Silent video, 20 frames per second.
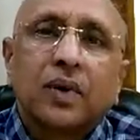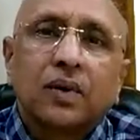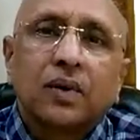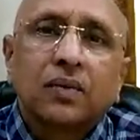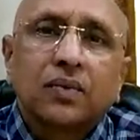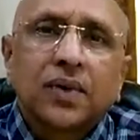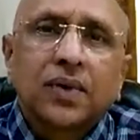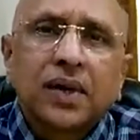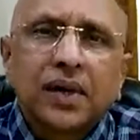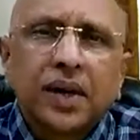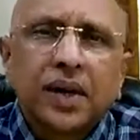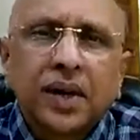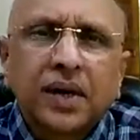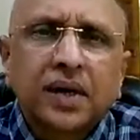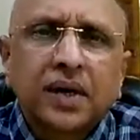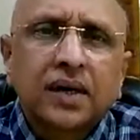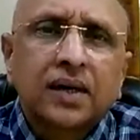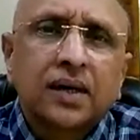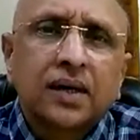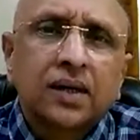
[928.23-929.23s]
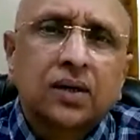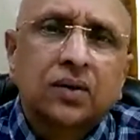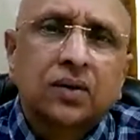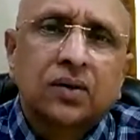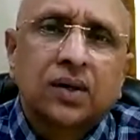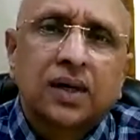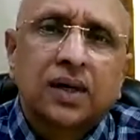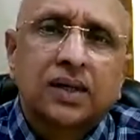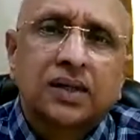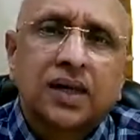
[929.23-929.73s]
a recurrent
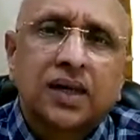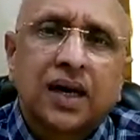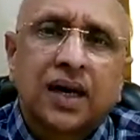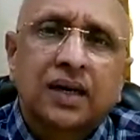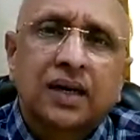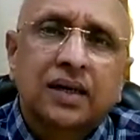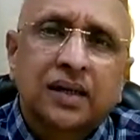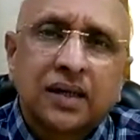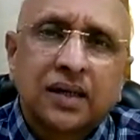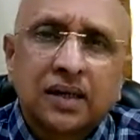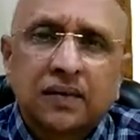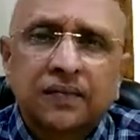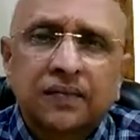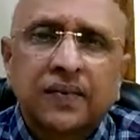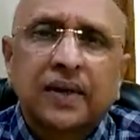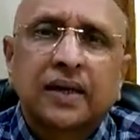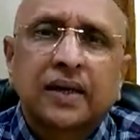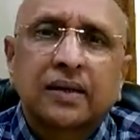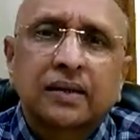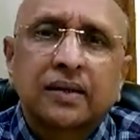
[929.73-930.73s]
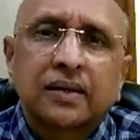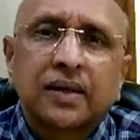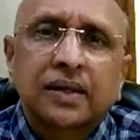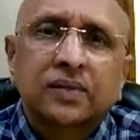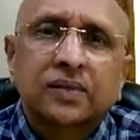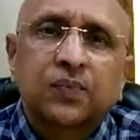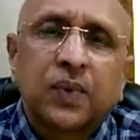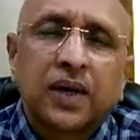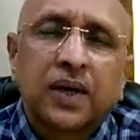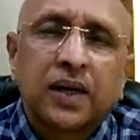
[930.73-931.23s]
coryza and cough and
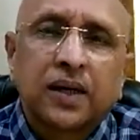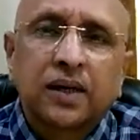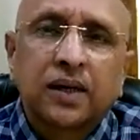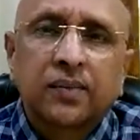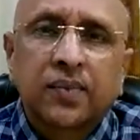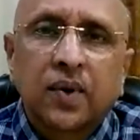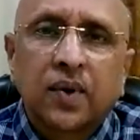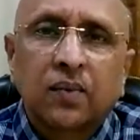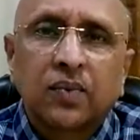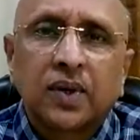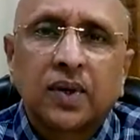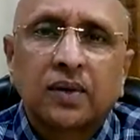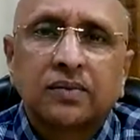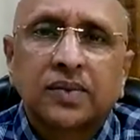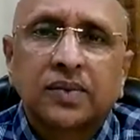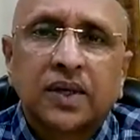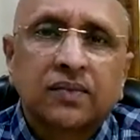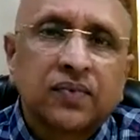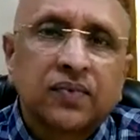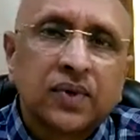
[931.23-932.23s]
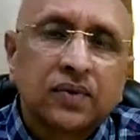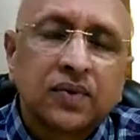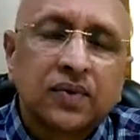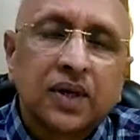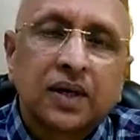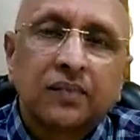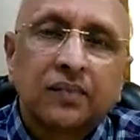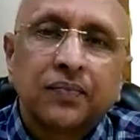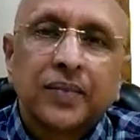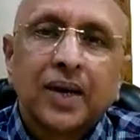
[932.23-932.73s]
respiratory problems and
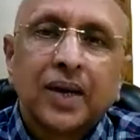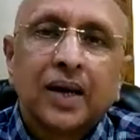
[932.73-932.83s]
fever,